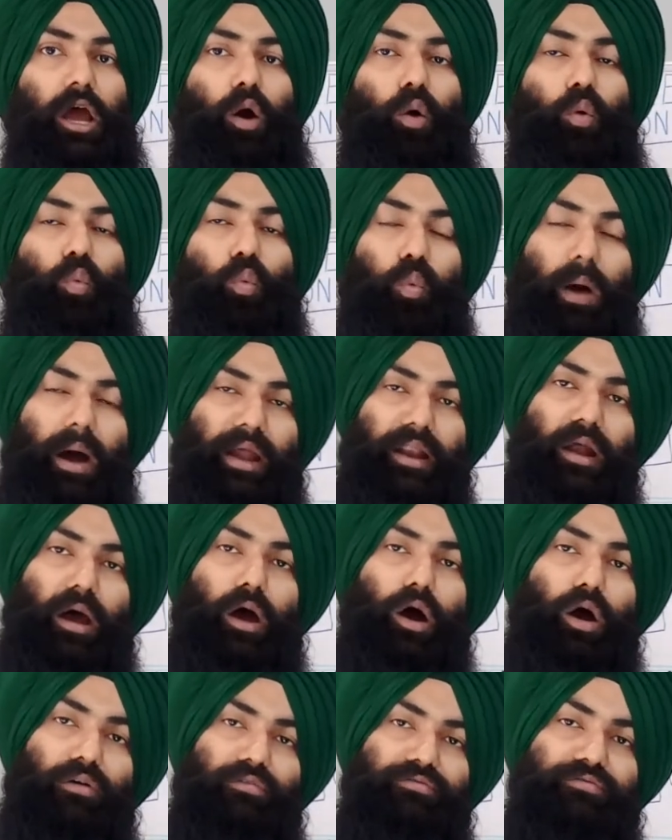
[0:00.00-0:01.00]
one
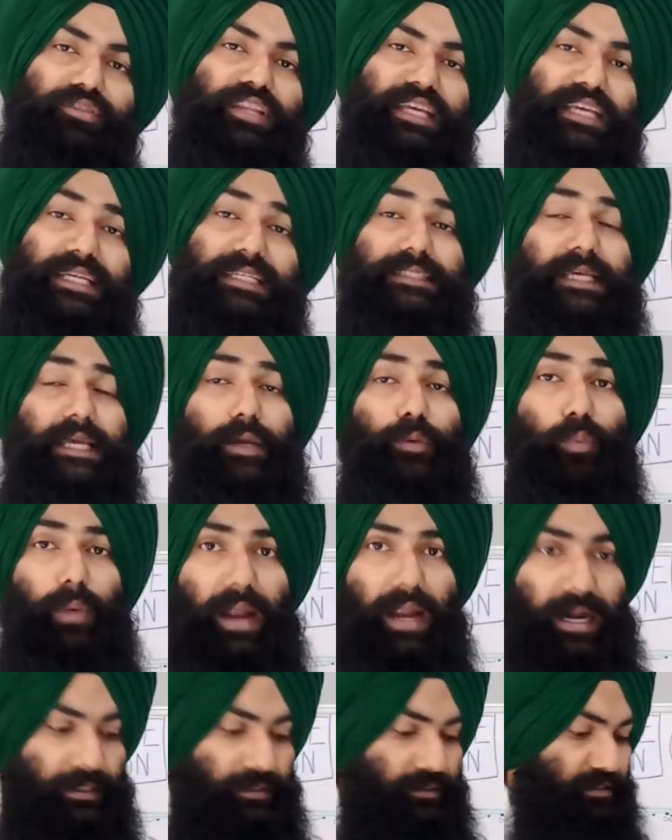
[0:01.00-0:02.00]
of these
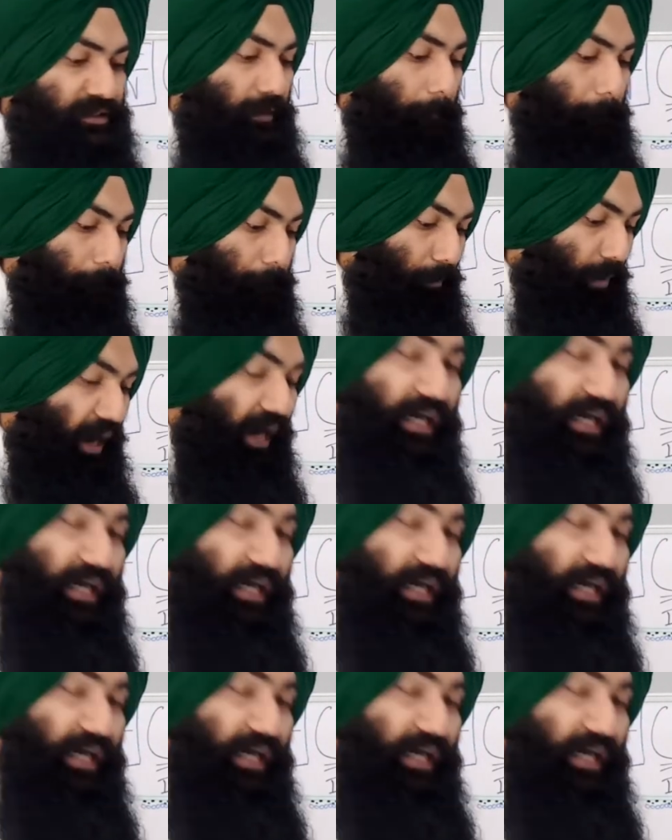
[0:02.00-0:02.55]
events might